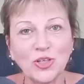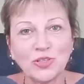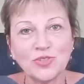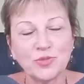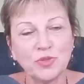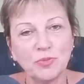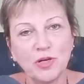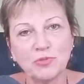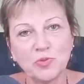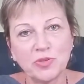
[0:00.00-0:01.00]
Larson with
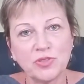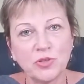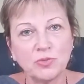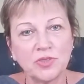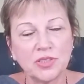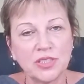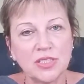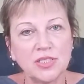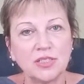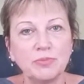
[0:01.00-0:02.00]
Palm Springs Homes and
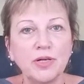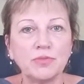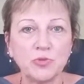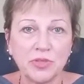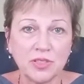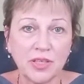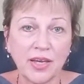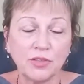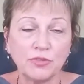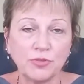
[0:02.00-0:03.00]
Leasing in Palm Springs,
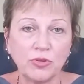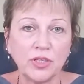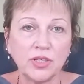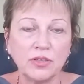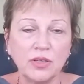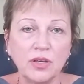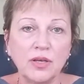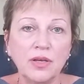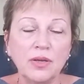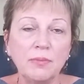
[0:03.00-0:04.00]
California.
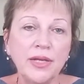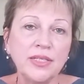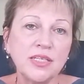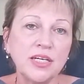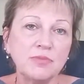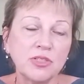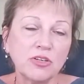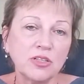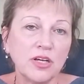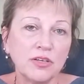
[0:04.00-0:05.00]
Many times
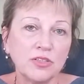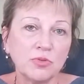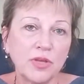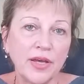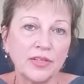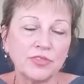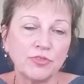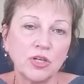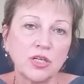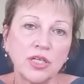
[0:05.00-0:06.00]
our clients will ask
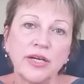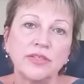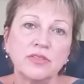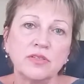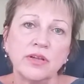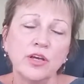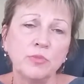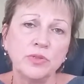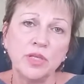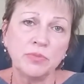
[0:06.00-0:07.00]
for our guidance in
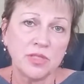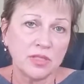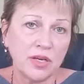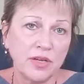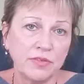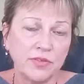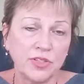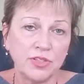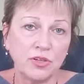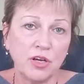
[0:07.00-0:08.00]
helping them decide if they
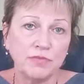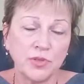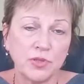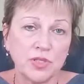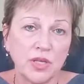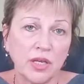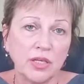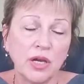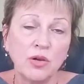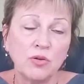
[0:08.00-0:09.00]
should offer their
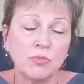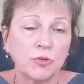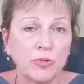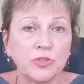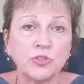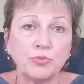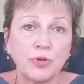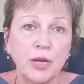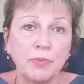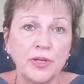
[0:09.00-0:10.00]
second home or rental
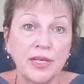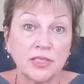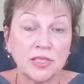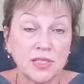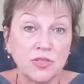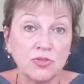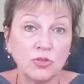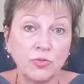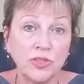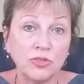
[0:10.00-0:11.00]
property as a
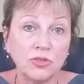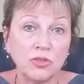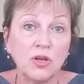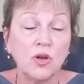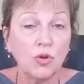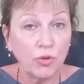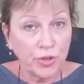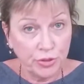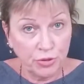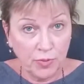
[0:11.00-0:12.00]
seasonal rental or
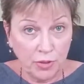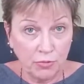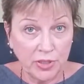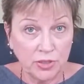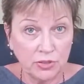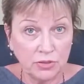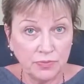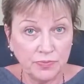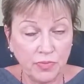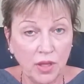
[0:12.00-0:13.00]
a year-round rental.